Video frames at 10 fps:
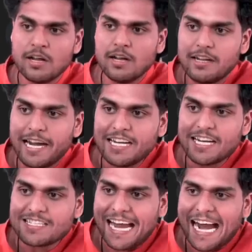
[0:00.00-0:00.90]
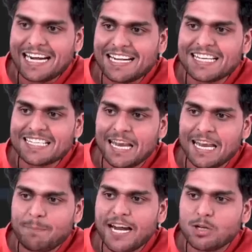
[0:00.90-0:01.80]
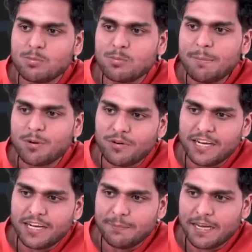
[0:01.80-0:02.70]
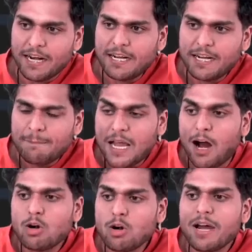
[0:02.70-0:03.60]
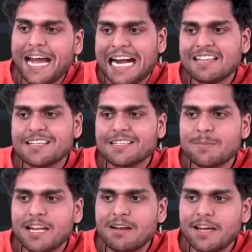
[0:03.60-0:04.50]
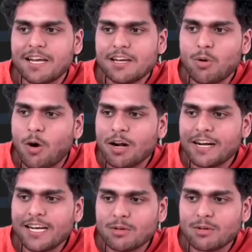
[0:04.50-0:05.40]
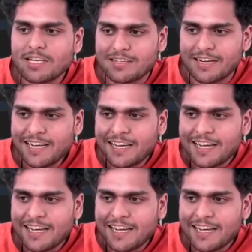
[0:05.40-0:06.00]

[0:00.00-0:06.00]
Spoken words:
Let us add this API to my profile API, right? How do I add this middleware? You already know this, right?